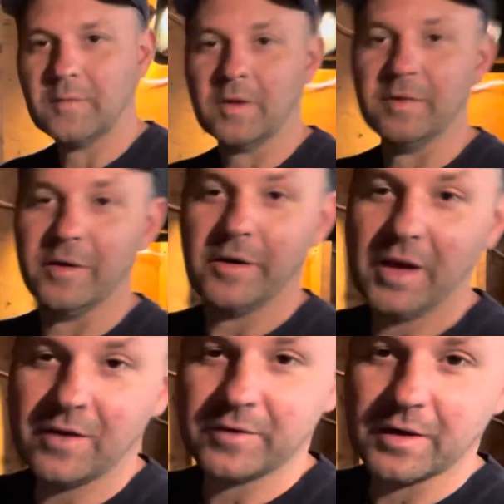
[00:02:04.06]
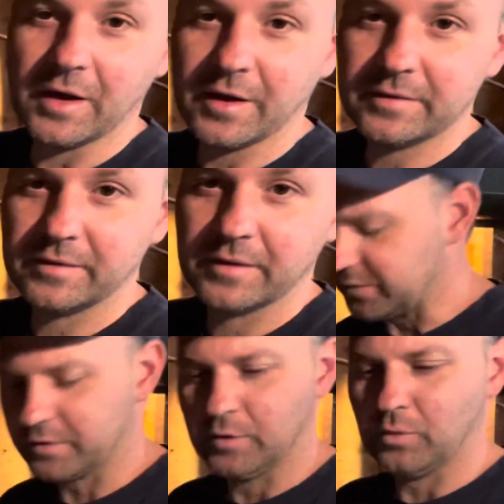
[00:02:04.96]
And there you have it, guys.
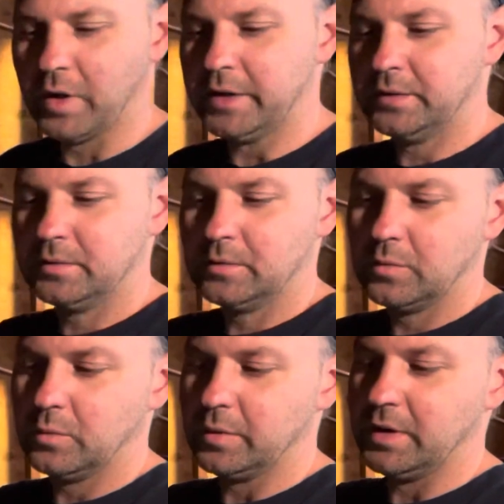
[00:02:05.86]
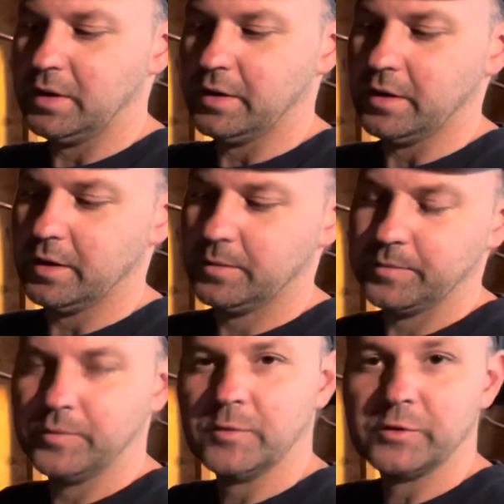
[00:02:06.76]
It's gonna write with a uh,
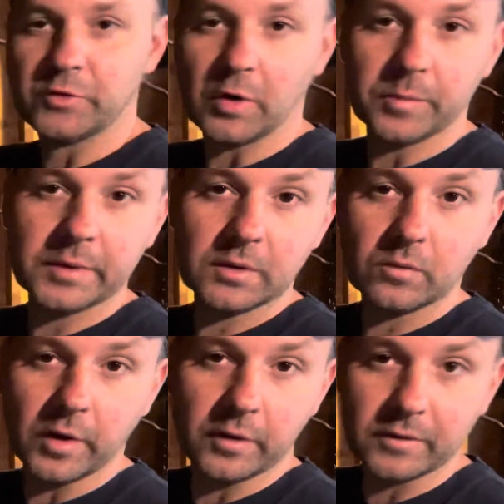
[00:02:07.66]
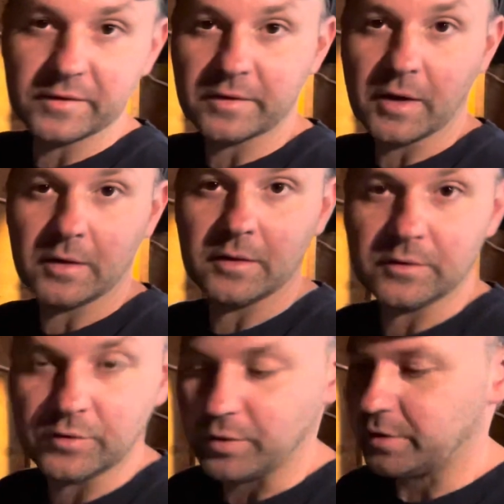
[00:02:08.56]
Sharpie right on the side of
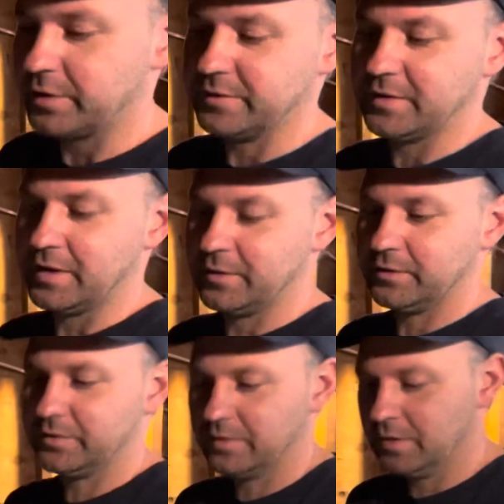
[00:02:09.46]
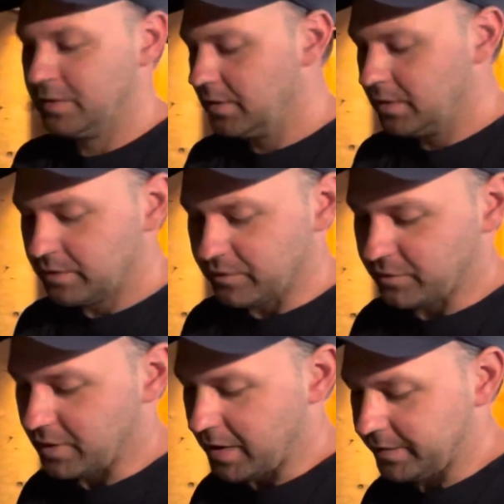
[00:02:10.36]
these yogurt containers, the
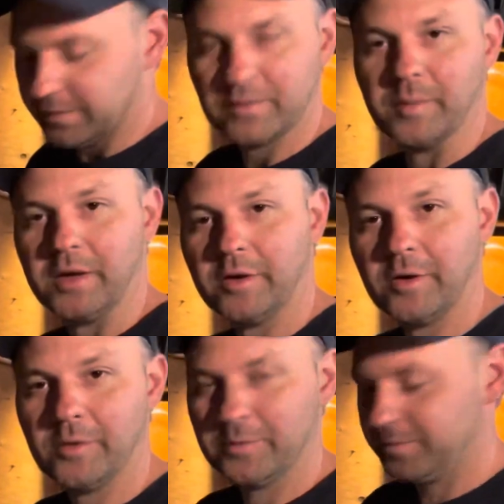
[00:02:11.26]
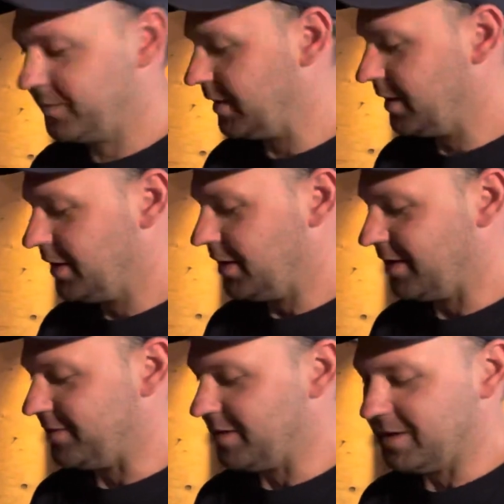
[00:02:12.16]
variety of tomato.
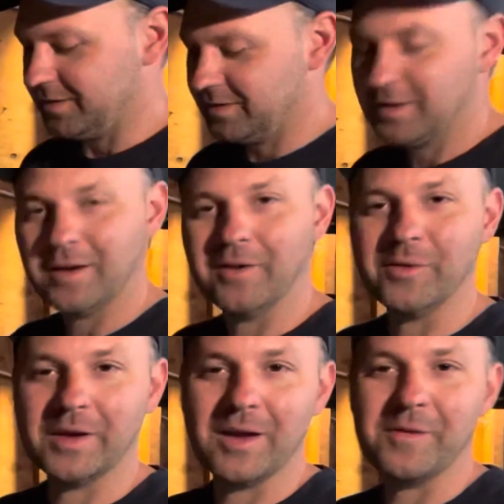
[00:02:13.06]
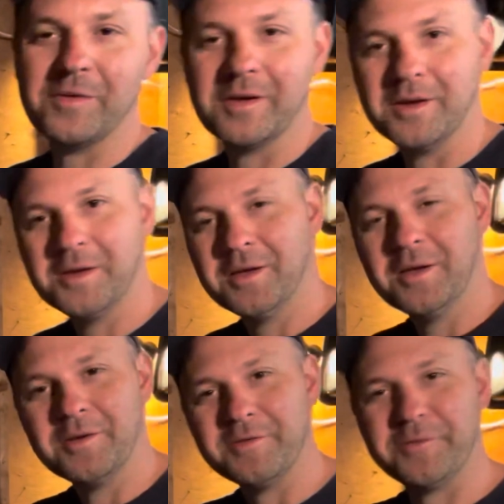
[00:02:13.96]
And then I only have
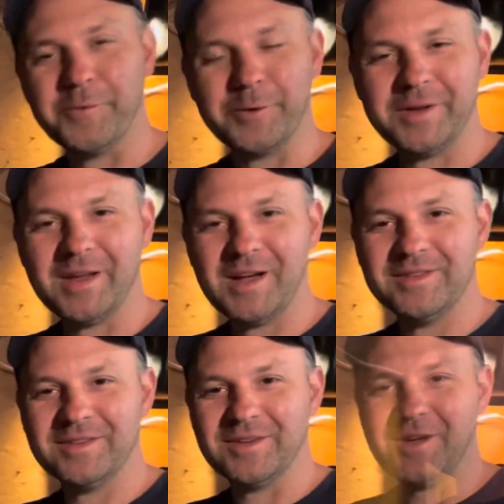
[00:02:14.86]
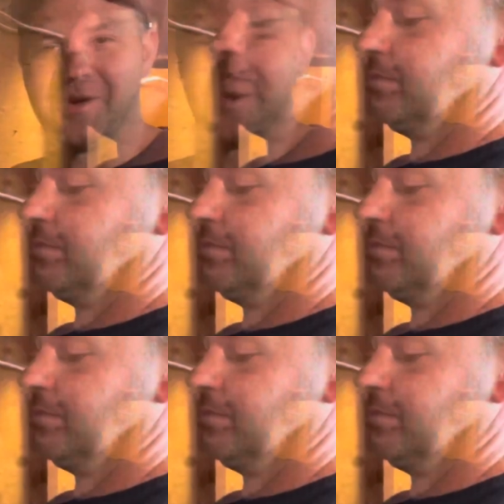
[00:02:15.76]
49 to go.